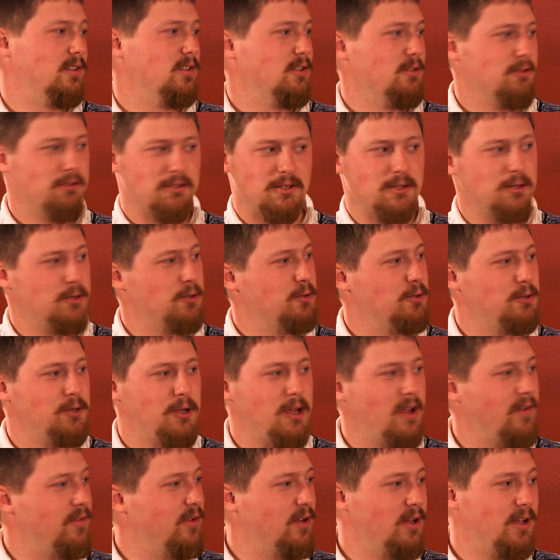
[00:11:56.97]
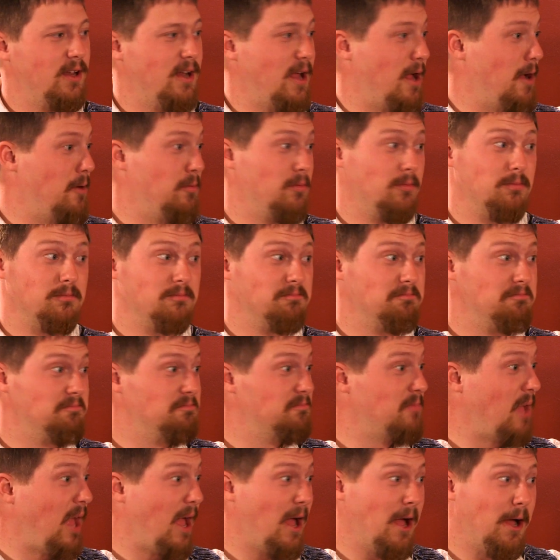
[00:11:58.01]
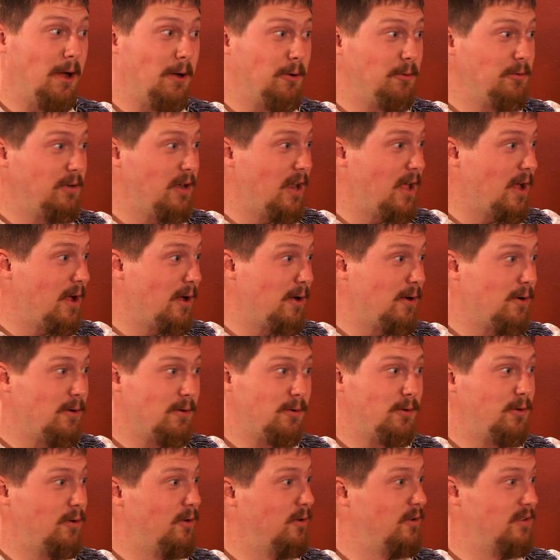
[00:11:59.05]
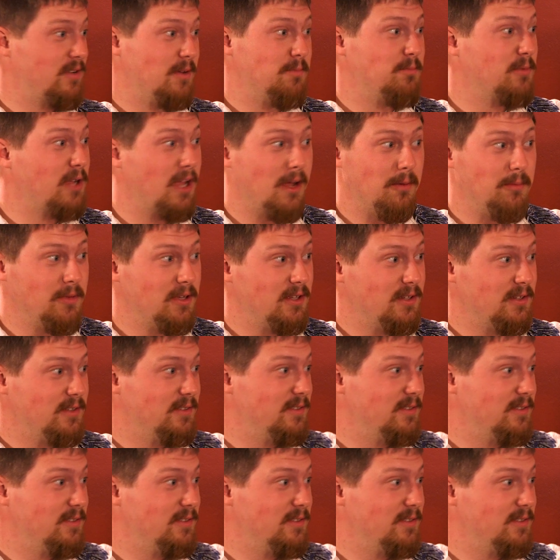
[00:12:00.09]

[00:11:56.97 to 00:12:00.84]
So you have an album out now, or something coming?